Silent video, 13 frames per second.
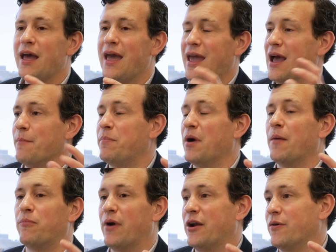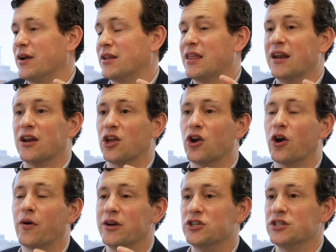amp up rhetoric that
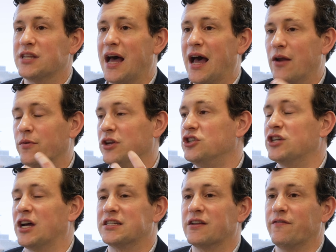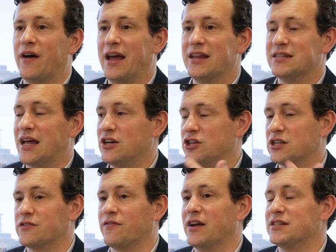encourages that and really justifies
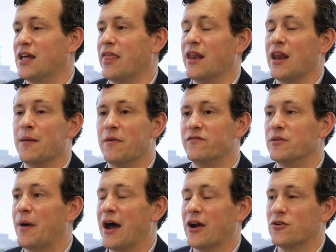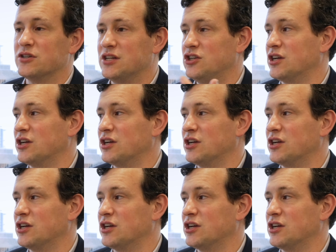that in the name of democracy,